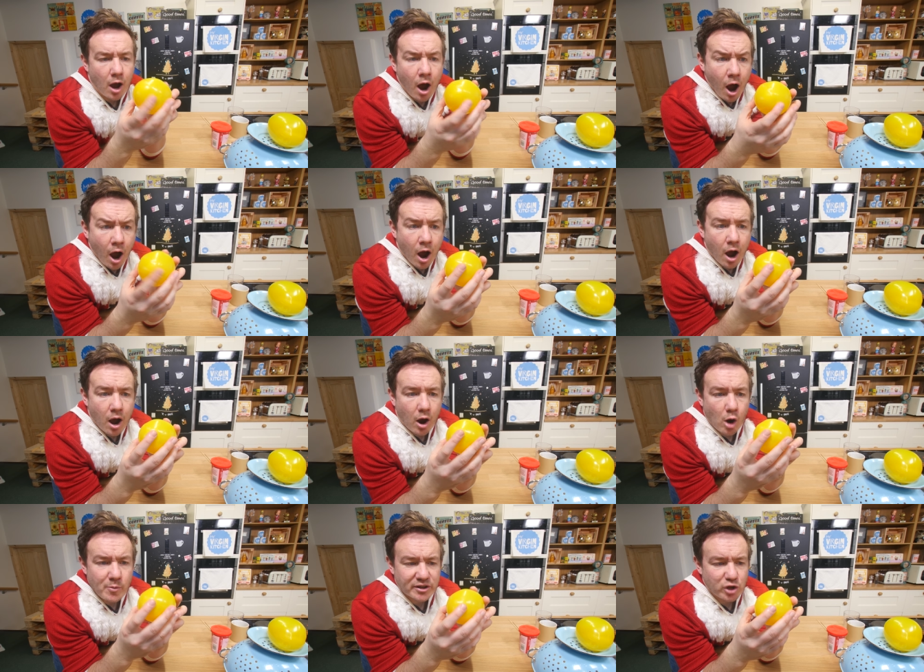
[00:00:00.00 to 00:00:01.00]
oh
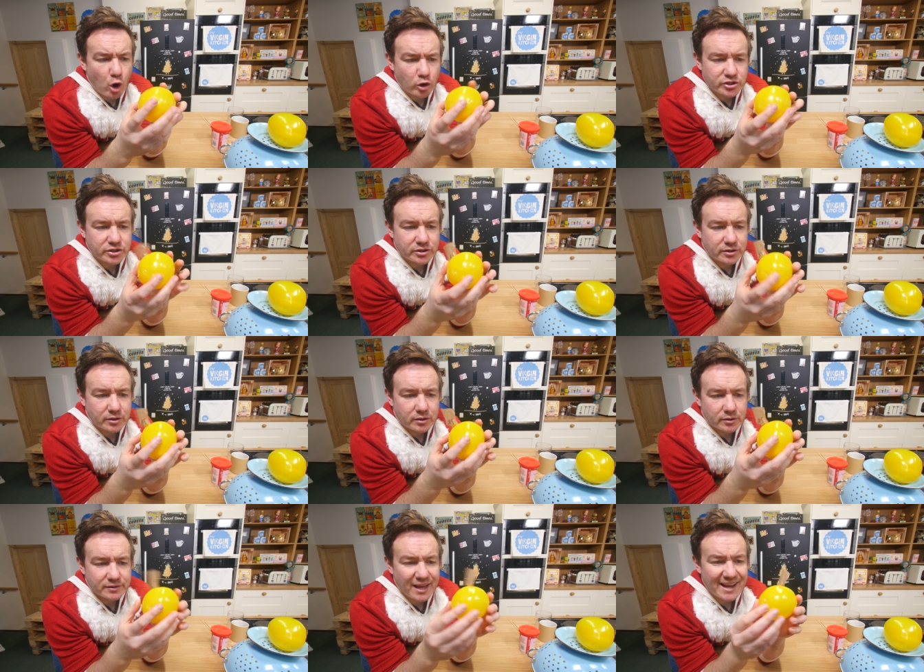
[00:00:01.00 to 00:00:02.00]
my gosh,
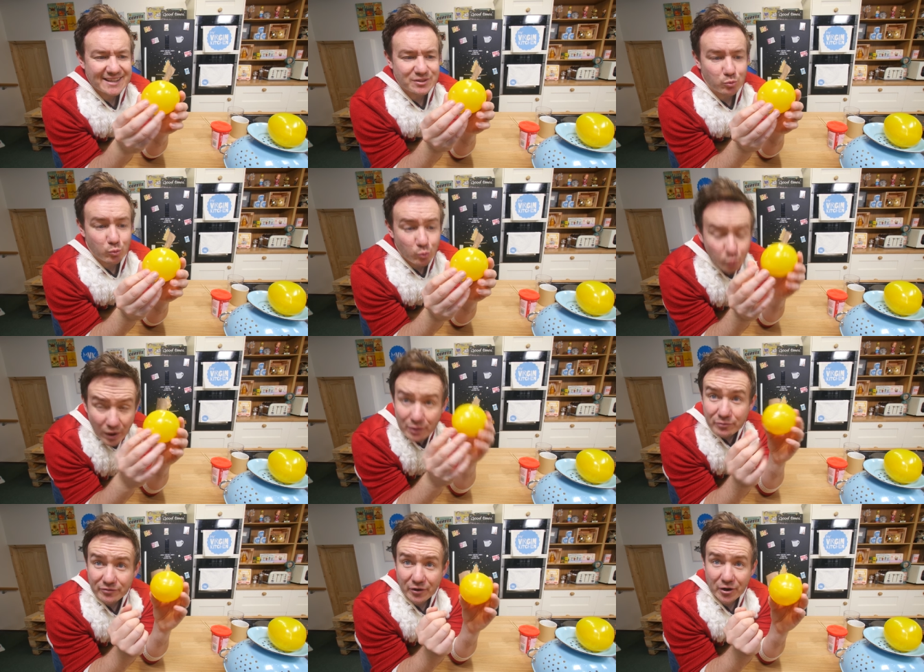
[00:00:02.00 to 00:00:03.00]
that is
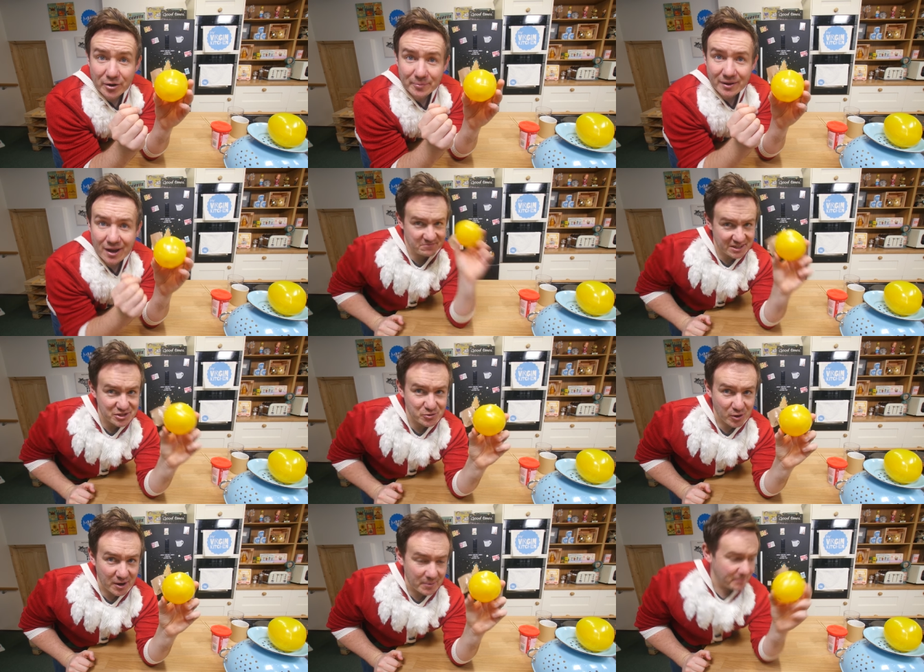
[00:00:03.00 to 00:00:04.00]
well firm. Let's
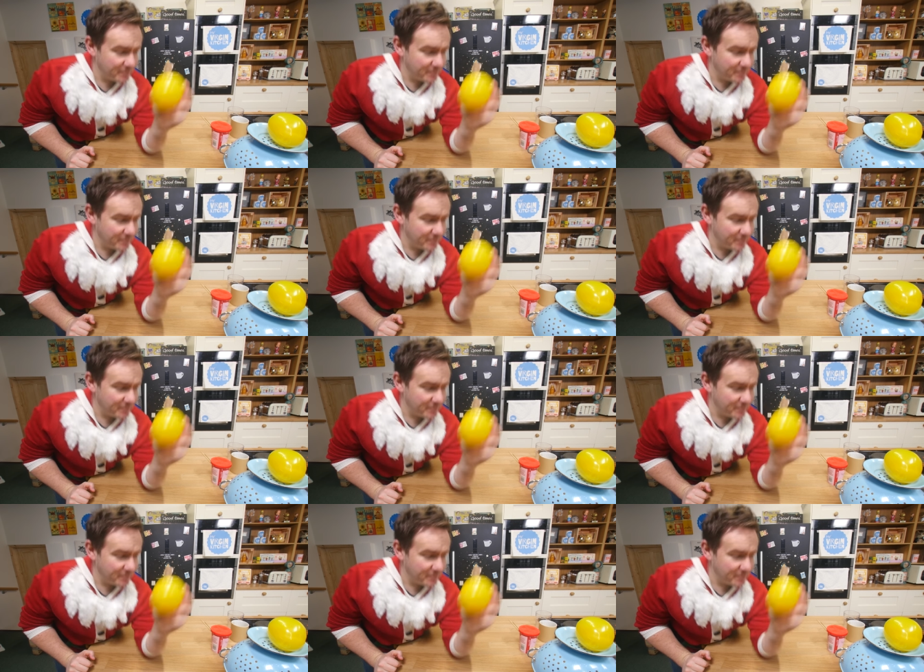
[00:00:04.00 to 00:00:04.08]
try it.